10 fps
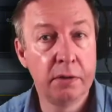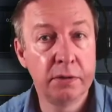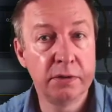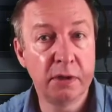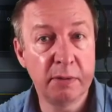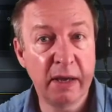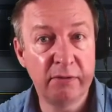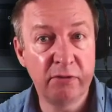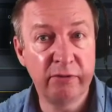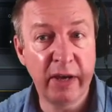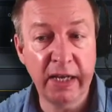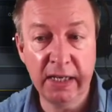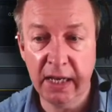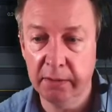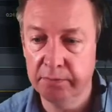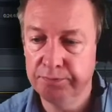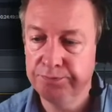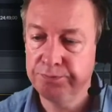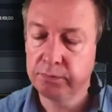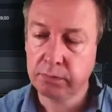So we have a fade in.
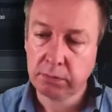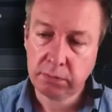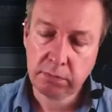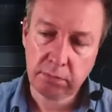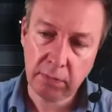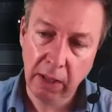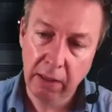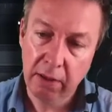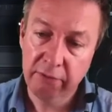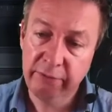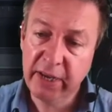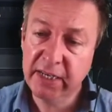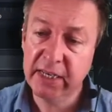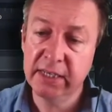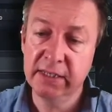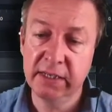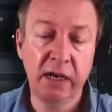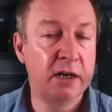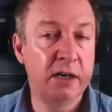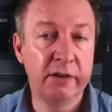Fade-ins
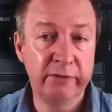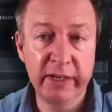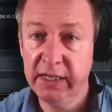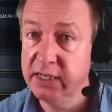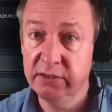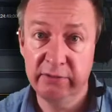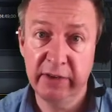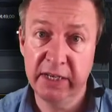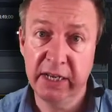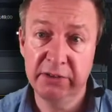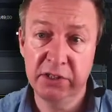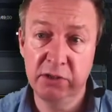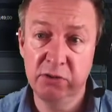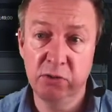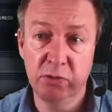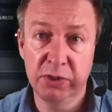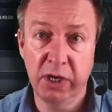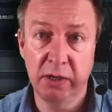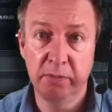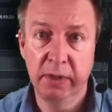and fade-outs are used all the
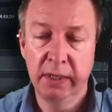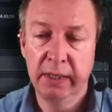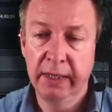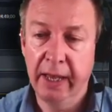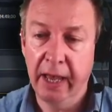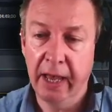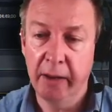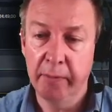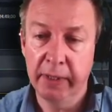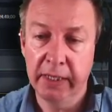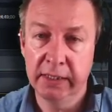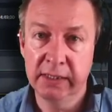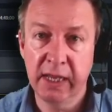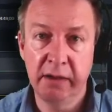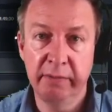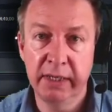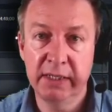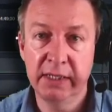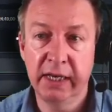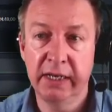time in sound
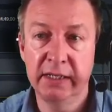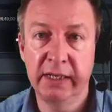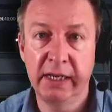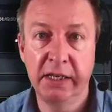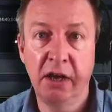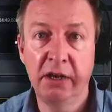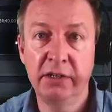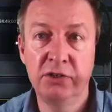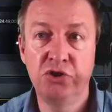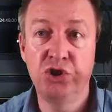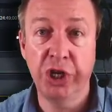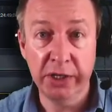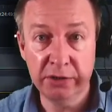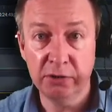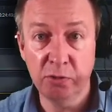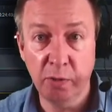mixing, and it's a nice, gentle